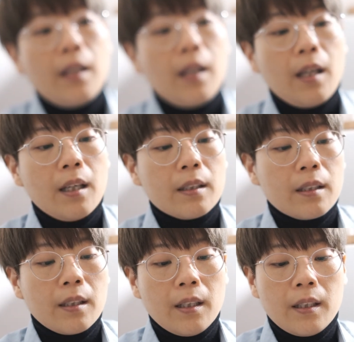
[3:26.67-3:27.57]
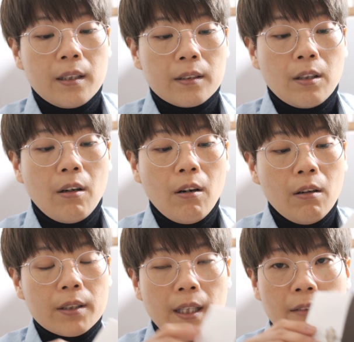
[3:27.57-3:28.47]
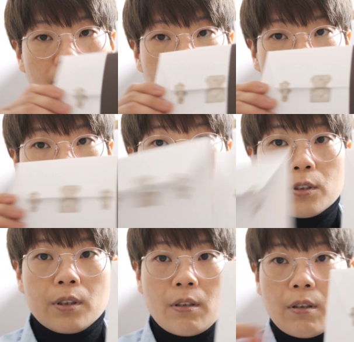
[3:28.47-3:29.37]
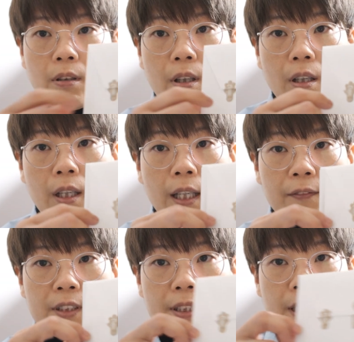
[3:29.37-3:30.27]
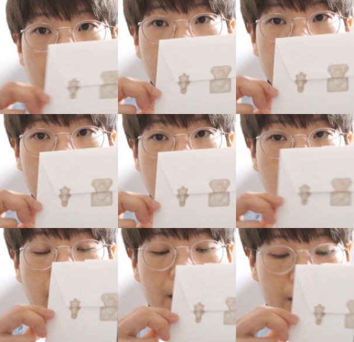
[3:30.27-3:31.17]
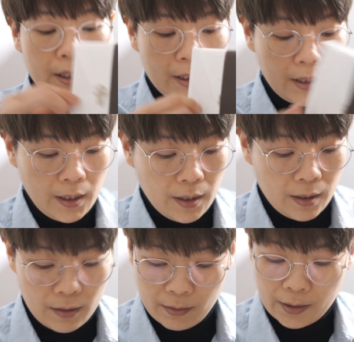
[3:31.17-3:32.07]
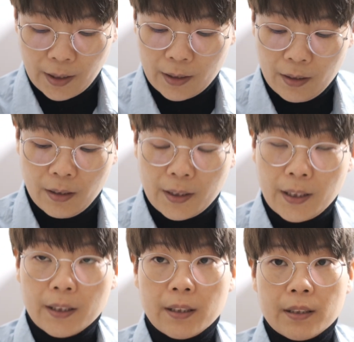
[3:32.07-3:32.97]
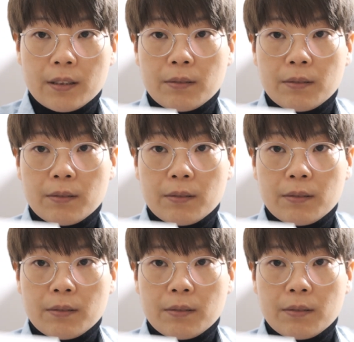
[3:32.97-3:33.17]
And then all the envelopes have the same design. We'll take a look at this